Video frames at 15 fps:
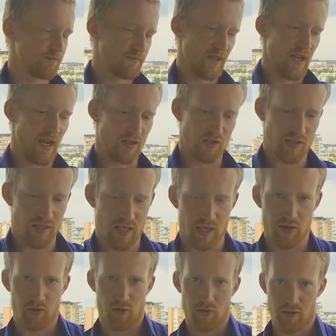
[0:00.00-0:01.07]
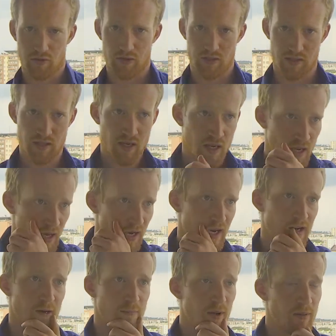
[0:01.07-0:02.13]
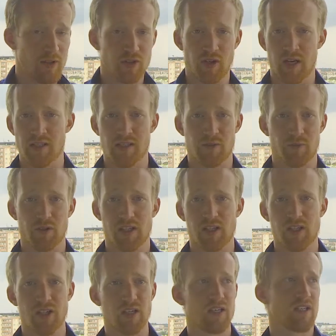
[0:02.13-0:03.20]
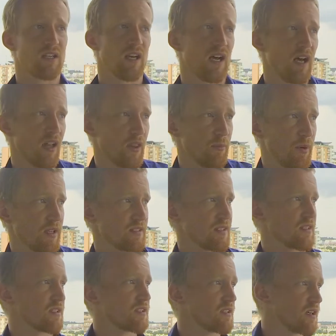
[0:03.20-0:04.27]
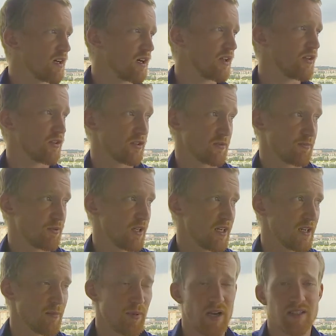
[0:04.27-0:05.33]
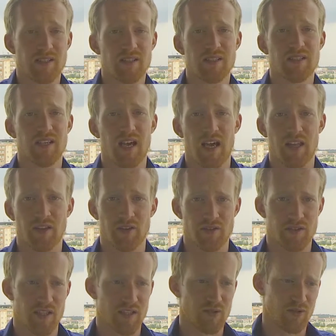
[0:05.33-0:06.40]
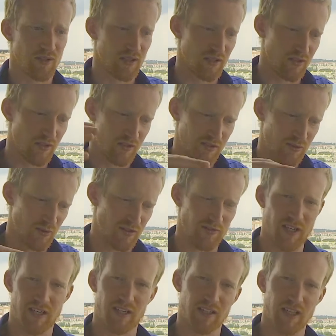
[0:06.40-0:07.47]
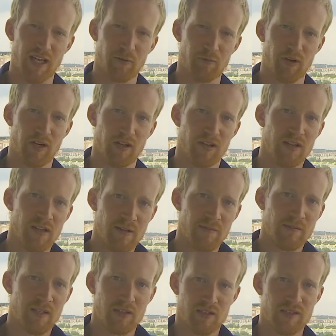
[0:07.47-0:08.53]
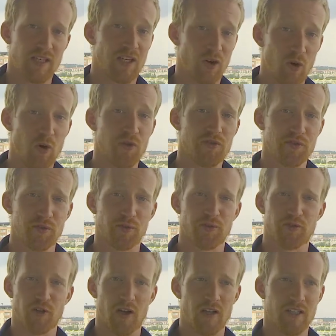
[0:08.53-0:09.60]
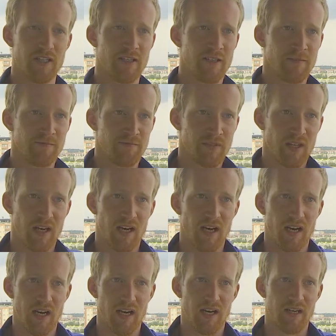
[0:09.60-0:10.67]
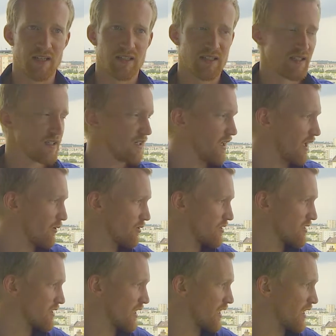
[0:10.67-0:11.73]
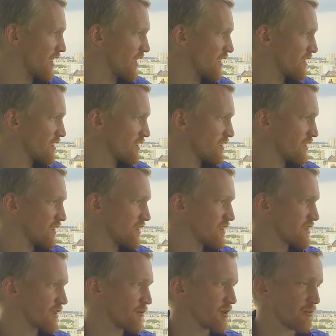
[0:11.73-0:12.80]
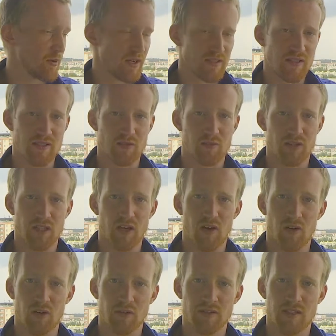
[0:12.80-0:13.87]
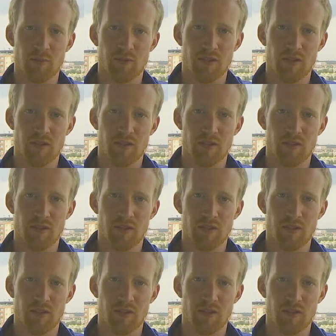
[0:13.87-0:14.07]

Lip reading: just to get groceries. Public transit's really good. The buses, there's plenty of buses, and they do a little sort of like a light rail. It's like an old school trolley. I would say some of the buses are really old. A